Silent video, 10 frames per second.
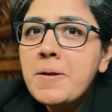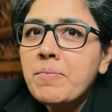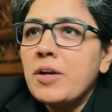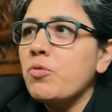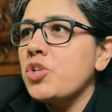
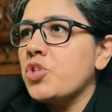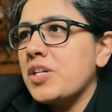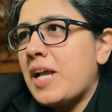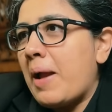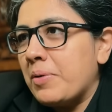But it won't
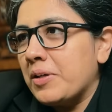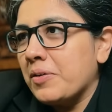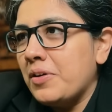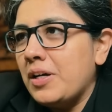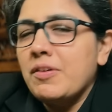just happen,
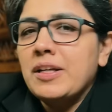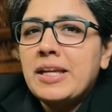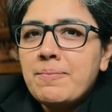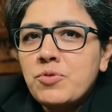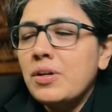it will
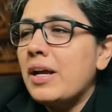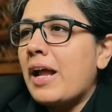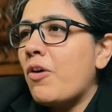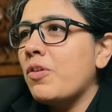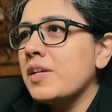keep. And
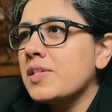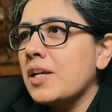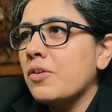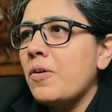I always say,